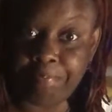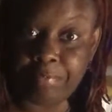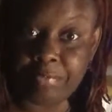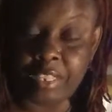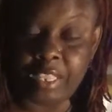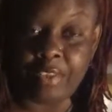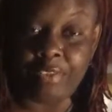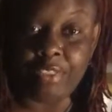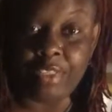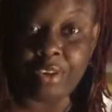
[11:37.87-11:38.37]

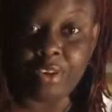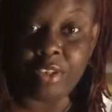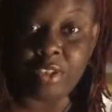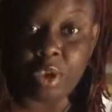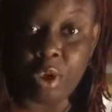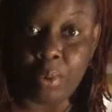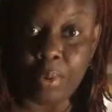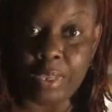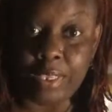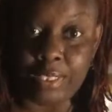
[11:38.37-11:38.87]
if there's
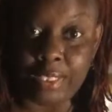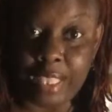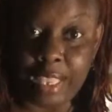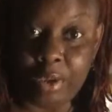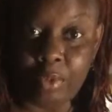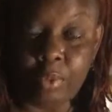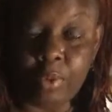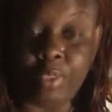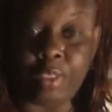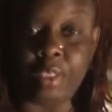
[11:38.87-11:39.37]
always
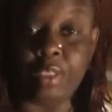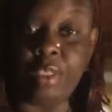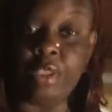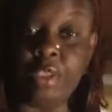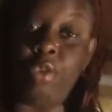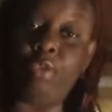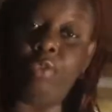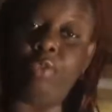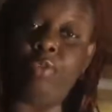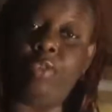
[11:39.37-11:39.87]
that within the
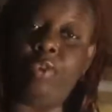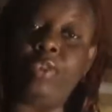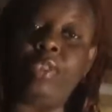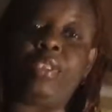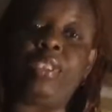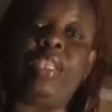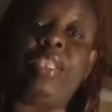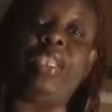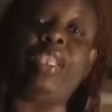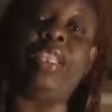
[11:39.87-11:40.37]
universe,
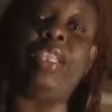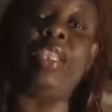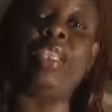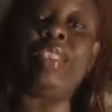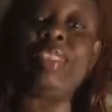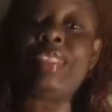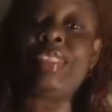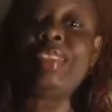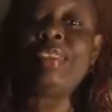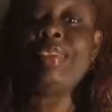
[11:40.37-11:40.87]
then
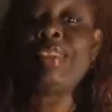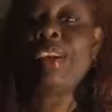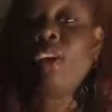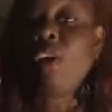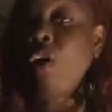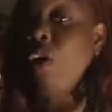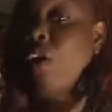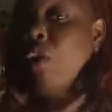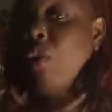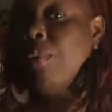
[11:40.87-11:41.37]
isn't there
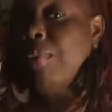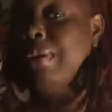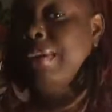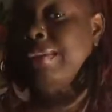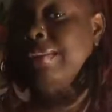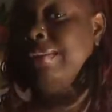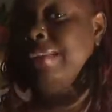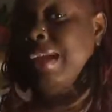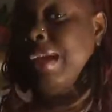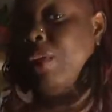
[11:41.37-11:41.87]
always
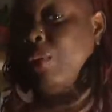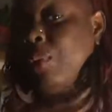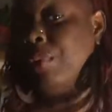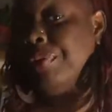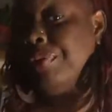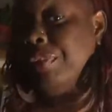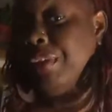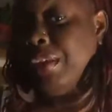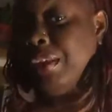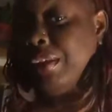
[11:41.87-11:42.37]
that
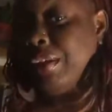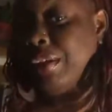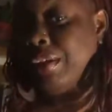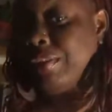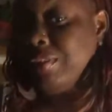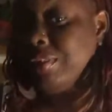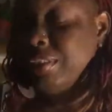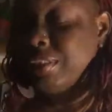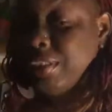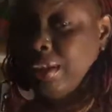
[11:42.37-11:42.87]
within
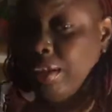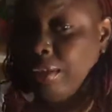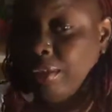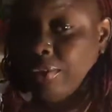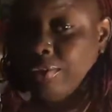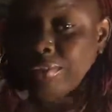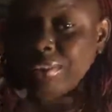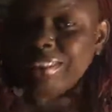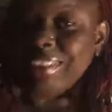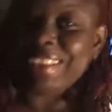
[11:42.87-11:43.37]

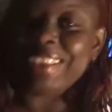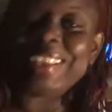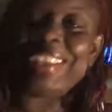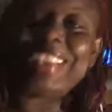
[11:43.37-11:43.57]
ourselves?